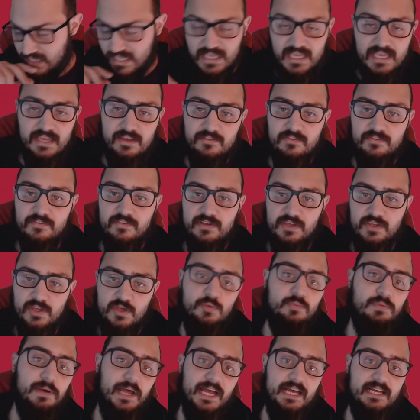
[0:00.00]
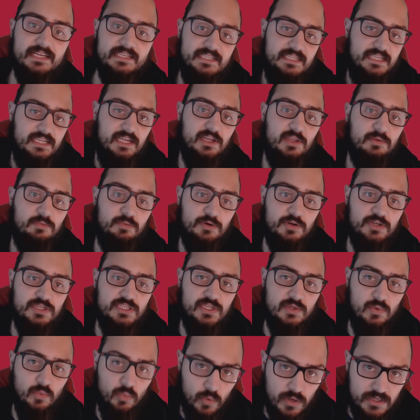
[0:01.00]
if you pass and the other
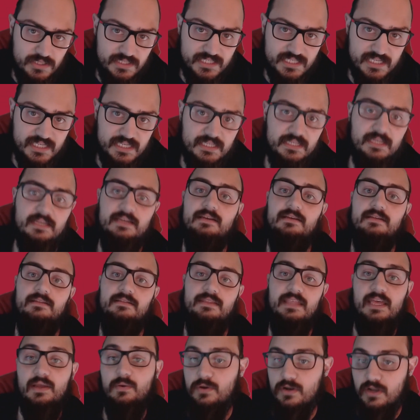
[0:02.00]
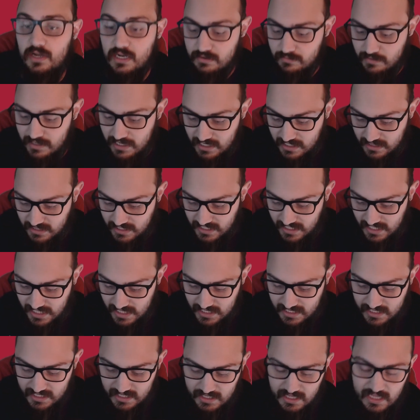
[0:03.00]
person wants it, they would automatically
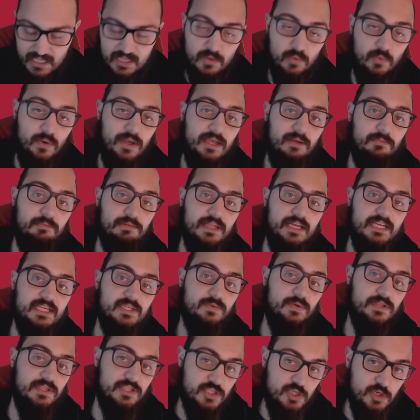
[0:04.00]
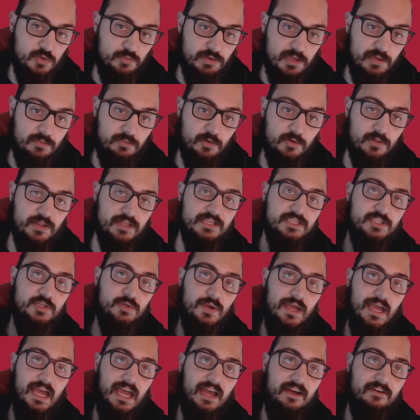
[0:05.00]
get it, and the way it plays with 2 people is you
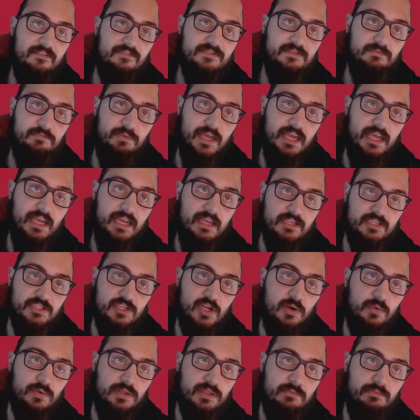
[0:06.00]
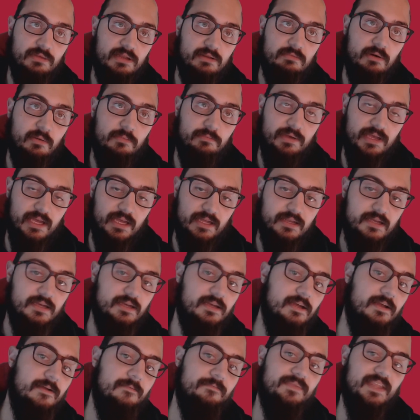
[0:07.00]
have to start with the minimum bid.
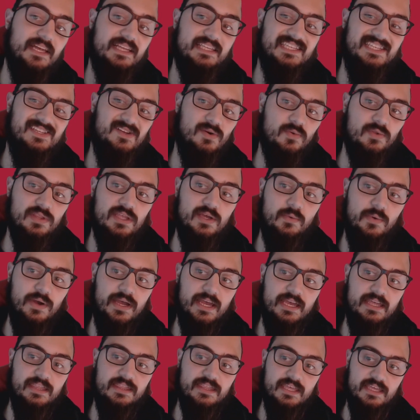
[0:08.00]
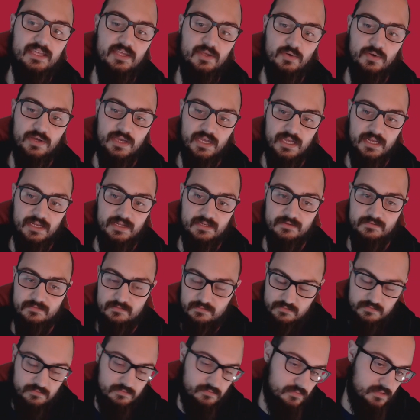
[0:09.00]
That's the only way that you can
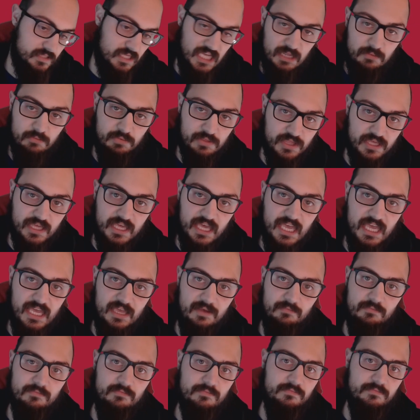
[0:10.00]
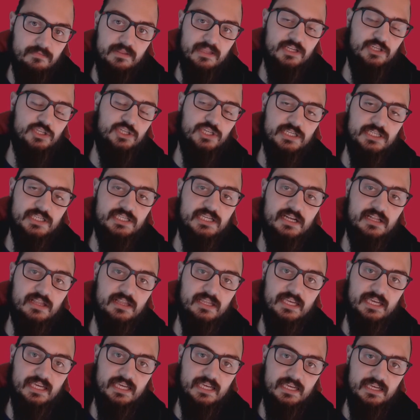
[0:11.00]
keep the game
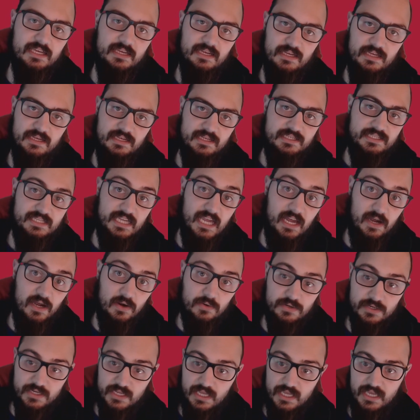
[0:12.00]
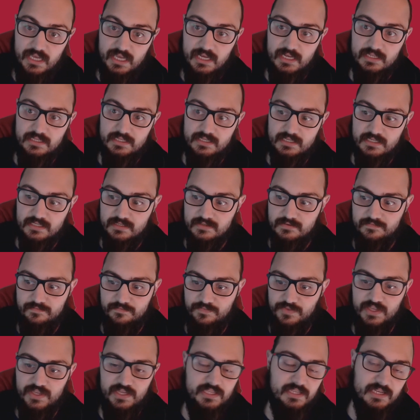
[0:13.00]
logistically sound and
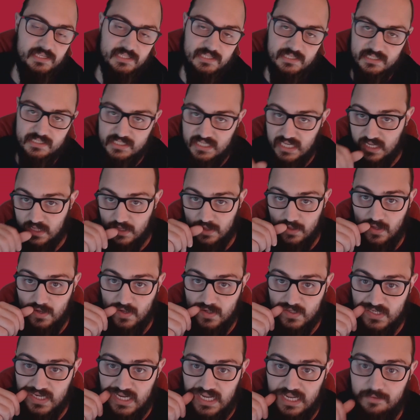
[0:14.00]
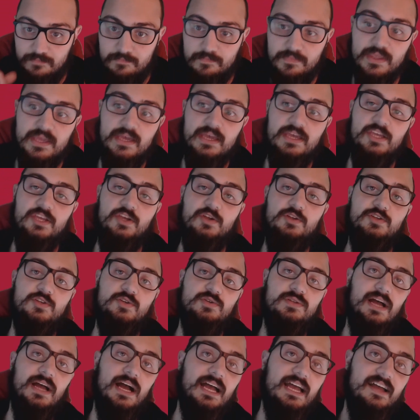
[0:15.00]
it doesn't take a long time. You do
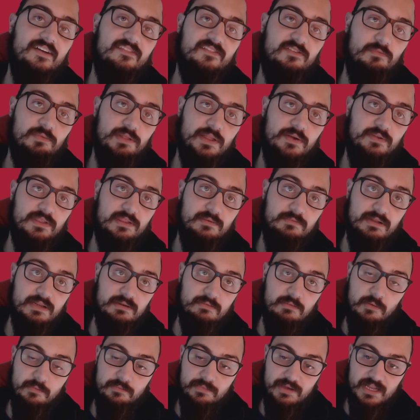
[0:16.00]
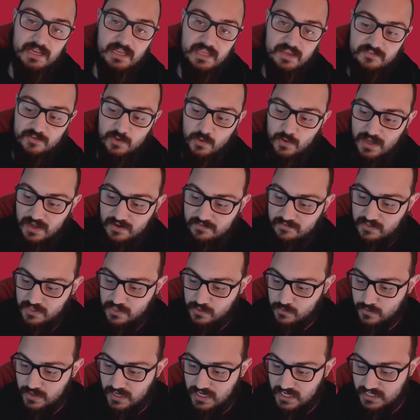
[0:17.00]
not have to play with the minimum bid if you have
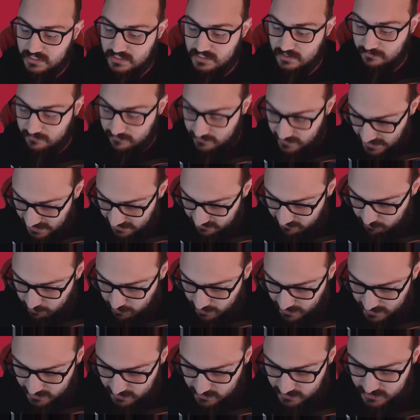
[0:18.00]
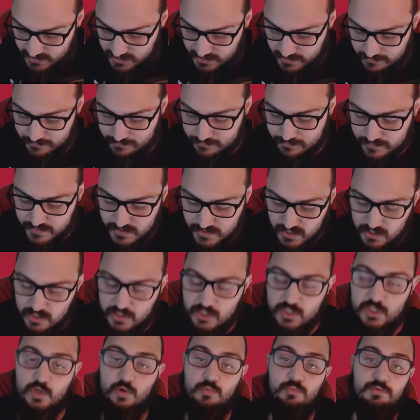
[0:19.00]
3 to 5 players.
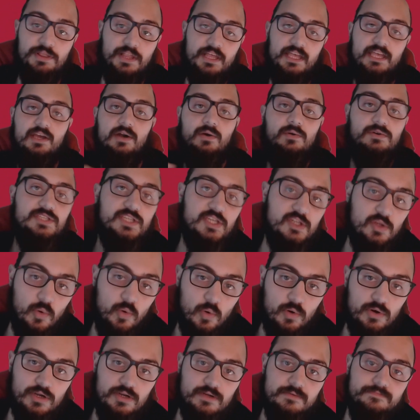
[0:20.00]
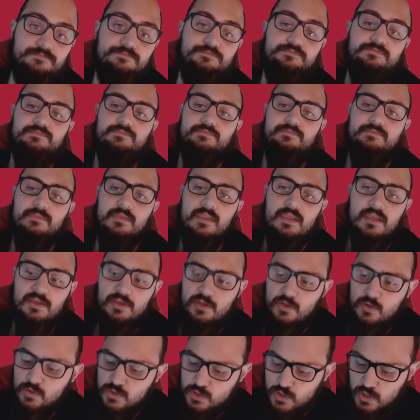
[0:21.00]
So play goes in order.
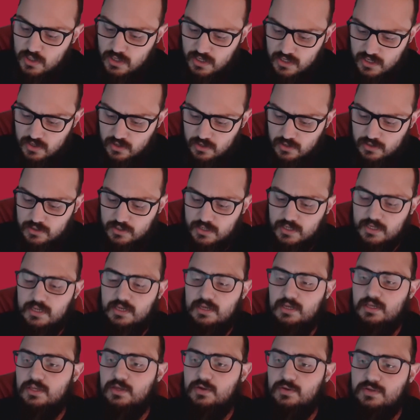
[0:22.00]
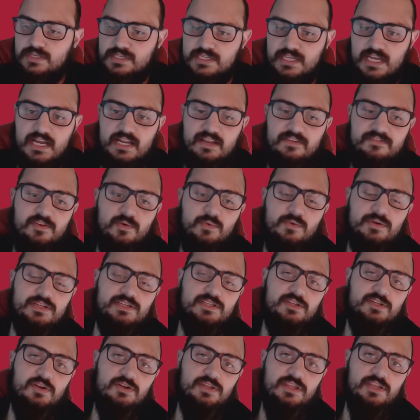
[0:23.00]
You draw a card, you decide if you want to
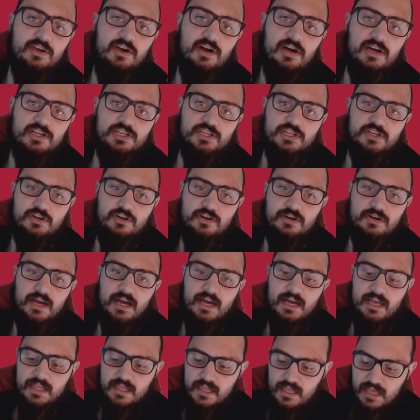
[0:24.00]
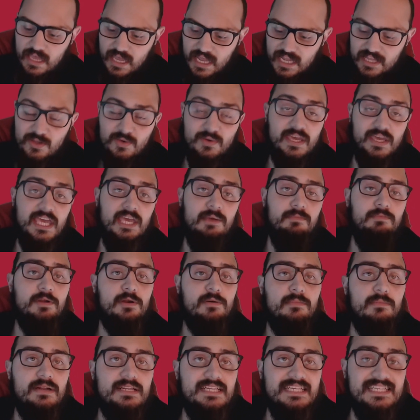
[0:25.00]
start the auction or not, and you keep
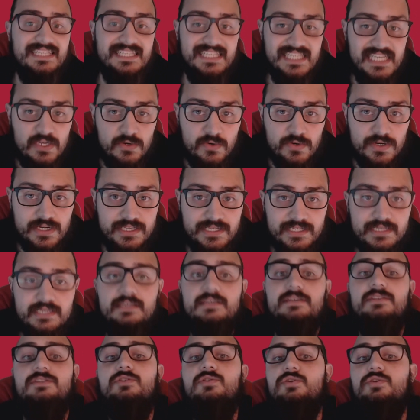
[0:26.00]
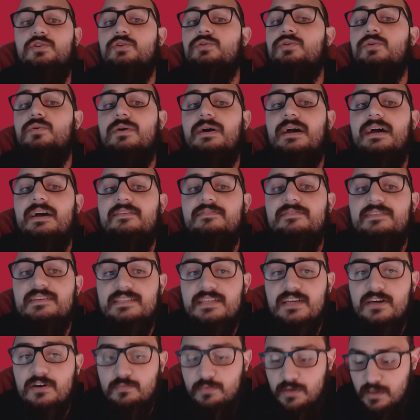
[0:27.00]
your money secret. So you don't have to
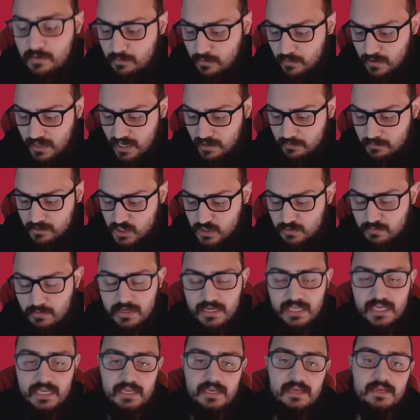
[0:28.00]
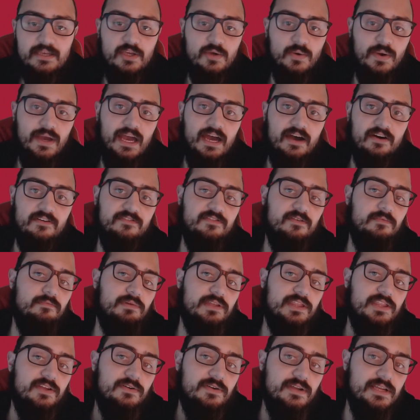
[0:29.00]
tell people how much money you have.
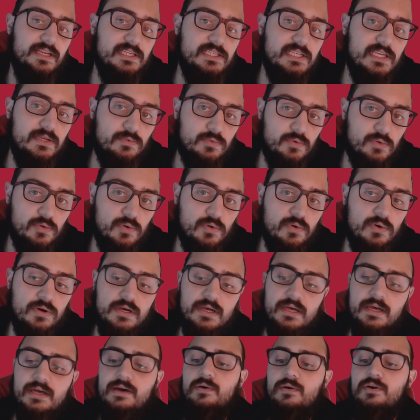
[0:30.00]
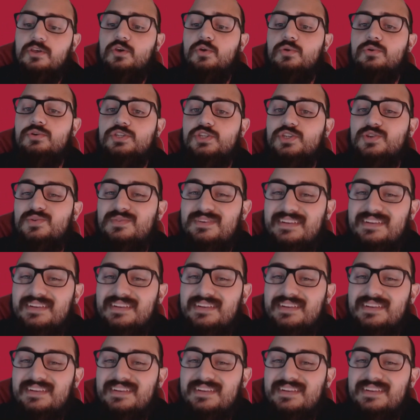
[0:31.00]
But there is a rule: you do